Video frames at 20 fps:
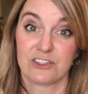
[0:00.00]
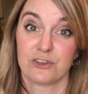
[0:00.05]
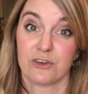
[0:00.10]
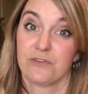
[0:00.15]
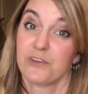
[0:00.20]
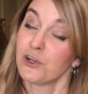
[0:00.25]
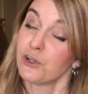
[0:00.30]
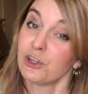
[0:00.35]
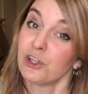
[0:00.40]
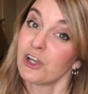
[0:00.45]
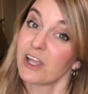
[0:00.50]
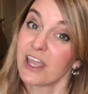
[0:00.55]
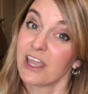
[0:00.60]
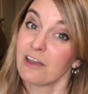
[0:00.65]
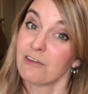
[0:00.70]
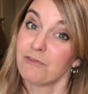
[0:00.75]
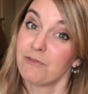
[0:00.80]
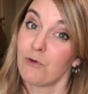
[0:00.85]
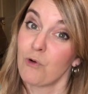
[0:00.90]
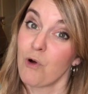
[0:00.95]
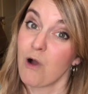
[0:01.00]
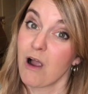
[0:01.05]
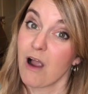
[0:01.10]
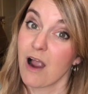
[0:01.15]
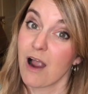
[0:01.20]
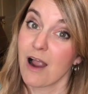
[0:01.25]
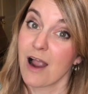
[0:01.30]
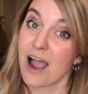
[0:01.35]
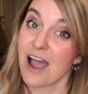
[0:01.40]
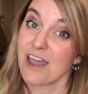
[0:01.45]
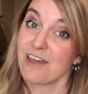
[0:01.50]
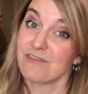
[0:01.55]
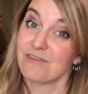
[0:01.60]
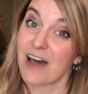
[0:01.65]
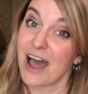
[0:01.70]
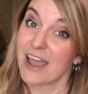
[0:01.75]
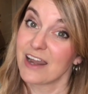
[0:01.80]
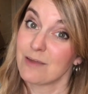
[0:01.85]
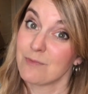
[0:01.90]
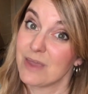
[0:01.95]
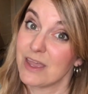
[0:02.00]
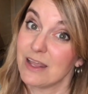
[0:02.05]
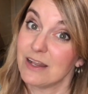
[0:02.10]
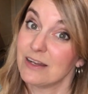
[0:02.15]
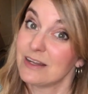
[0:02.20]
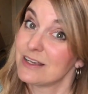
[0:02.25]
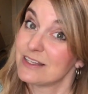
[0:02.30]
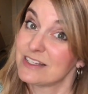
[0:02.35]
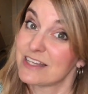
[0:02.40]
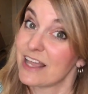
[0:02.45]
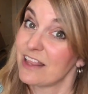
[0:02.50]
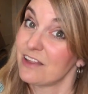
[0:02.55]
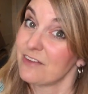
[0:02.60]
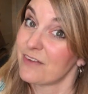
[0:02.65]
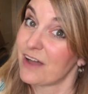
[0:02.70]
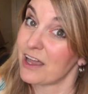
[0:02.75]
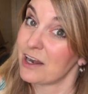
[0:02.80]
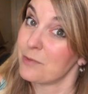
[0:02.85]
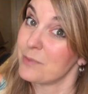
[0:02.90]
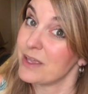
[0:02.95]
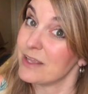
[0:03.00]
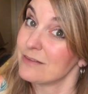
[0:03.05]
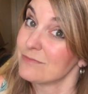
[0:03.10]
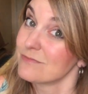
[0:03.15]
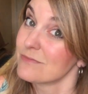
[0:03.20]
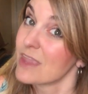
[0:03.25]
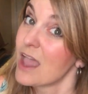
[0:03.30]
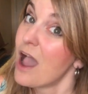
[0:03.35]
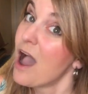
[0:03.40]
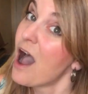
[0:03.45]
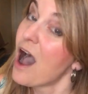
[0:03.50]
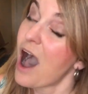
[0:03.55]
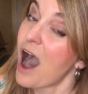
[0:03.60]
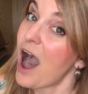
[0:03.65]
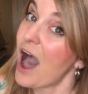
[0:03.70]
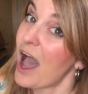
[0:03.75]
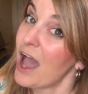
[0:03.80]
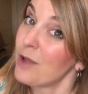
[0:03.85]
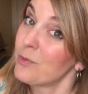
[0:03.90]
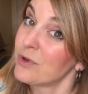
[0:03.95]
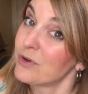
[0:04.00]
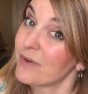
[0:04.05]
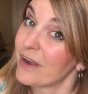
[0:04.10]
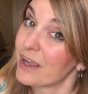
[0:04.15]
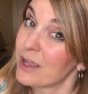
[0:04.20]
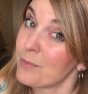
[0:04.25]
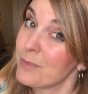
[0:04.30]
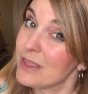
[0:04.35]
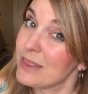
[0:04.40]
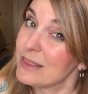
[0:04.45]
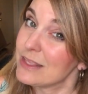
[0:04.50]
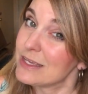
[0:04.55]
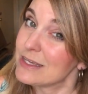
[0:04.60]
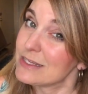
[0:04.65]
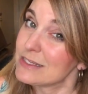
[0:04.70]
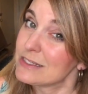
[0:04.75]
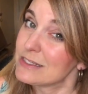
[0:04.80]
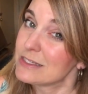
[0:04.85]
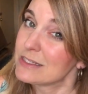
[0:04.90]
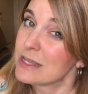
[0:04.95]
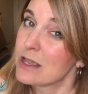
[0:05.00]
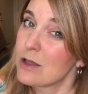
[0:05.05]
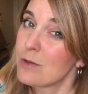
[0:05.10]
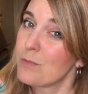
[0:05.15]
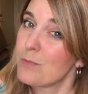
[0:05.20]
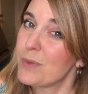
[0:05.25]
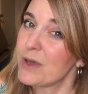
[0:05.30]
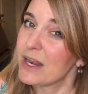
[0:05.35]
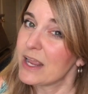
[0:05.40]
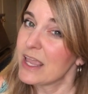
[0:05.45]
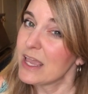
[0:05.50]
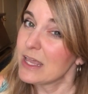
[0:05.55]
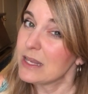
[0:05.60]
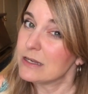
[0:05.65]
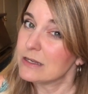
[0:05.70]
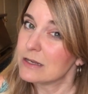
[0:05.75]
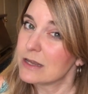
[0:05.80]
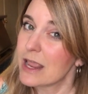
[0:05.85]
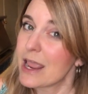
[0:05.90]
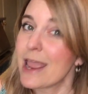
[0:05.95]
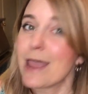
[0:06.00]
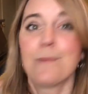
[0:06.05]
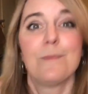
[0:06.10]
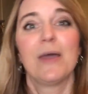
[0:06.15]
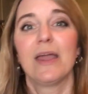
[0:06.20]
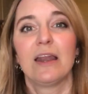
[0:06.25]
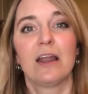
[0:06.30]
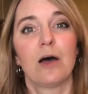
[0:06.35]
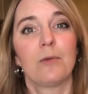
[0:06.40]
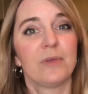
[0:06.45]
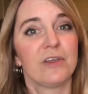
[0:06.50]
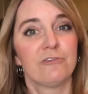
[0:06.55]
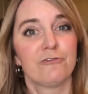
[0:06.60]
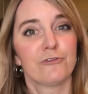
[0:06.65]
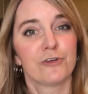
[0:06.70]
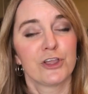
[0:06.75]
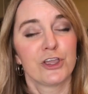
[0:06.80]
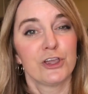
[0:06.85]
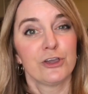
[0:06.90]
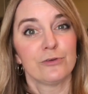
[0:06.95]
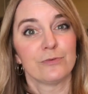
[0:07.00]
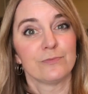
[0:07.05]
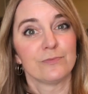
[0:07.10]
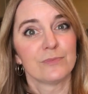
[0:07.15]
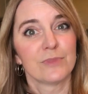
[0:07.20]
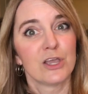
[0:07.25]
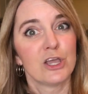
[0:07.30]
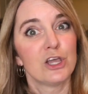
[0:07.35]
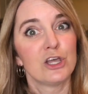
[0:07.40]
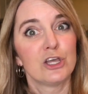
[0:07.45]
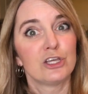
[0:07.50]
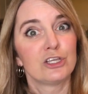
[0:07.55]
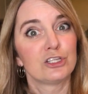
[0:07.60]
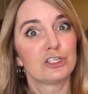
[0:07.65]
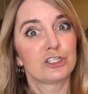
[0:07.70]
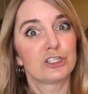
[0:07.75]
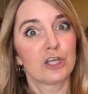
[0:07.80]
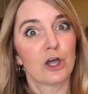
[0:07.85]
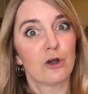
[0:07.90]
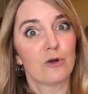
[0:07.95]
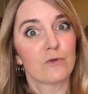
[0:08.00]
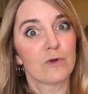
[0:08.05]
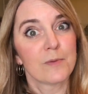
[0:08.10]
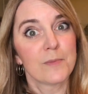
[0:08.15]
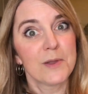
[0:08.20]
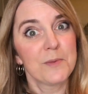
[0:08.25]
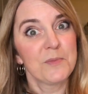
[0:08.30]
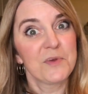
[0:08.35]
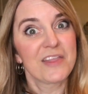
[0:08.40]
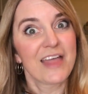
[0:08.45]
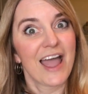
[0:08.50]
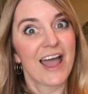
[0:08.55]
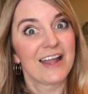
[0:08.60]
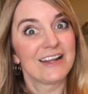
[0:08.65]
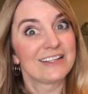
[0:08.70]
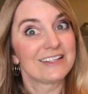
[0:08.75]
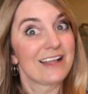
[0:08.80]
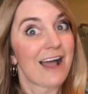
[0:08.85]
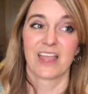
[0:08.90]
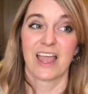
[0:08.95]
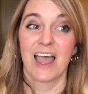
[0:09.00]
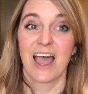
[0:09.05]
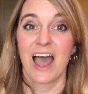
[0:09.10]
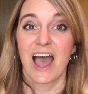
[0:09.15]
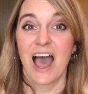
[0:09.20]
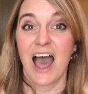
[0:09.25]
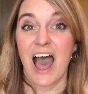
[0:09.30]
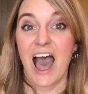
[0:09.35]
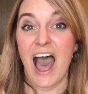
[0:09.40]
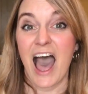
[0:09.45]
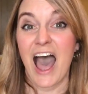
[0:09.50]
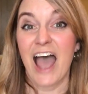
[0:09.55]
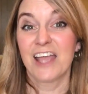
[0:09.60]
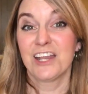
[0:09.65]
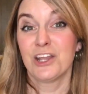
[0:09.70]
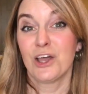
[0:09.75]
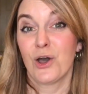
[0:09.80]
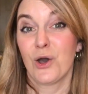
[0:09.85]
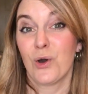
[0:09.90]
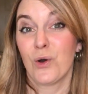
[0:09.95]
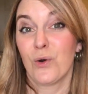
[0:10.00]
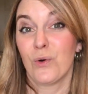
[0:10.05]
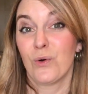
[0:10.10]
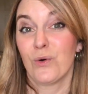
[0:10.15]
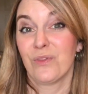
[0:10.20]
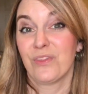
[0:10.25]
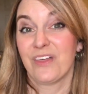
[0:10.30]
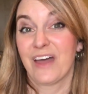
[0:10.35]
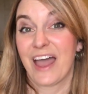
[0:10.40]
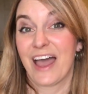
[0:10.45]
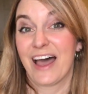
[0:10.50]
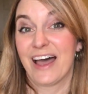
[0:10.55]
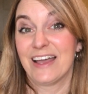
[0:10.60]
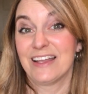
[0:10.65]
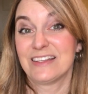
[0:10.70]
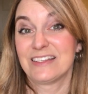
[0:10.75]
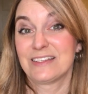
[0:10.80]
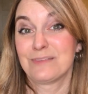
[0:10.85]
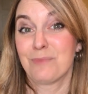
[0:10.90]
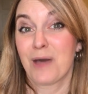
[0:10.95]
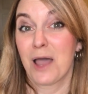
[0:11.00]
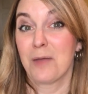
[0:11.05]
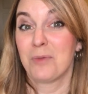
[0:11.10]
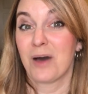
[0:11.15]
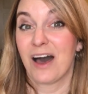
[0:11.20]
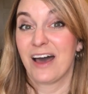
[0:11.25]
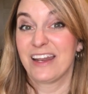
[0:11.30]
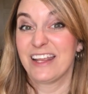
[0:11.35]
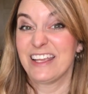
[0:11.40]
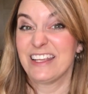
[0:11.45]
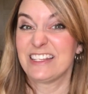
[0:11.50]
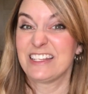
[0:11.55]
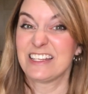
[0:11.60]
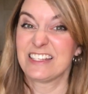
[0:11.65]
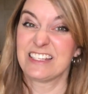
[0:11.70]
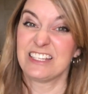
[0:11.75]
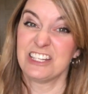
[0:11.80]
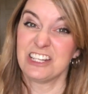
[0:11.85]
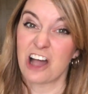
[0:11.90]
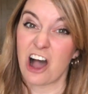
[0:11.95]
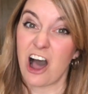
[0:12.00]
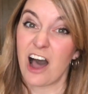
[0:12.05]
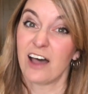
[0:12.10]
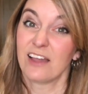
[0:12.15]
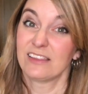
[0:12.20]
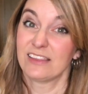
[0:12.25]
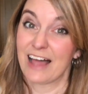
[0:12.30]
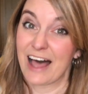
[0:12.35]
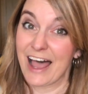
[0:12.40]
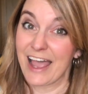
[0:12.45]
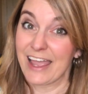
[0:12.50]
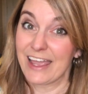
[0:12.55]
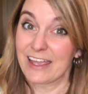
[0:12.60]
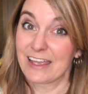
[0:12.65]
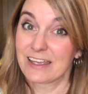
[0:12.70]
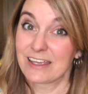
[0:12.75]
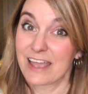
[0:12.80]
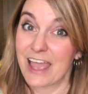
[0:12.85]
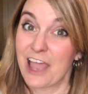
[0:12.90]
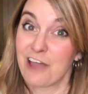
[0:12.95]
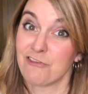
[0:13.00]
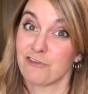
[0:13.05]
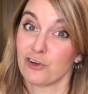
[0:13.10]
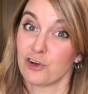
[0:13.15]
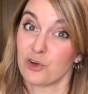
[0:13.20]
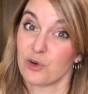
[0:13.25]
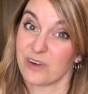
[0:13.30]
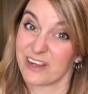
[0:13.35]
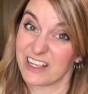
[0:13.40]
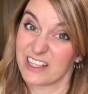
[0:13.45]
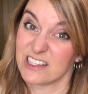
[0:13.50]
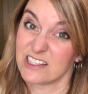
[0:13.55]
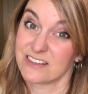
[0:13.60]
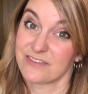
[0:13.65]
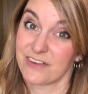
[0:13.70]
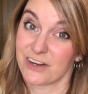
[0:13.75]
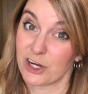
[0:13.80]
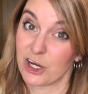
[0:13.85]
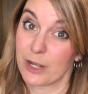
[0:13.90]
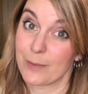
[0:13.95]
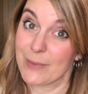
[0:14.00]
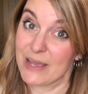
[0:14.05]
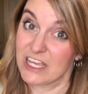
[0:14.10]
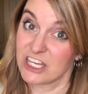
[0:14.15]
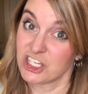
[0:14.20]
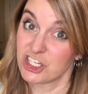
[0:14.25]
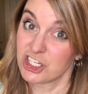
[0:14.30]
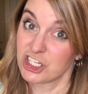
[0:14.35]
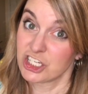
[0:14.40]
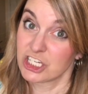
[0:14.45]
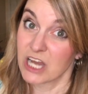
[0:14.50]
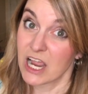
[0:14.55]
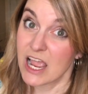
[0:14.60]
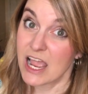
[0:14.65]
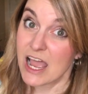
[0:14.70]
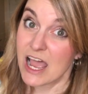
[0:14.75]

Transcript: So if you're looking for a vitamin, a daily vitamin, I would recommend this, but again, it may not be for you. So remember that. I know that my body does not like evergreens very much.